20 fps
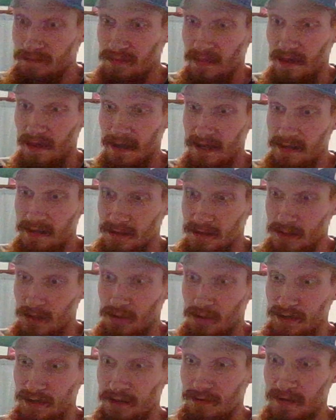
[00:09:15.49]
And
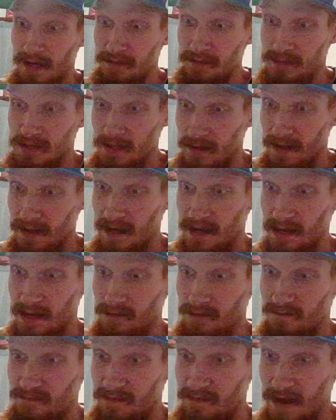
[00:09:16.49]
Antonio Gibson had
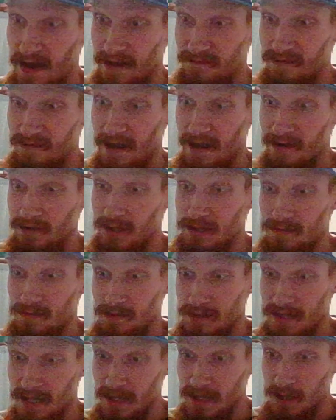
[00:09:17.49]
5 carries for
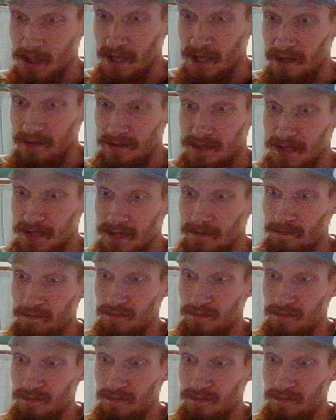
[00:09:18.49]
6 yards.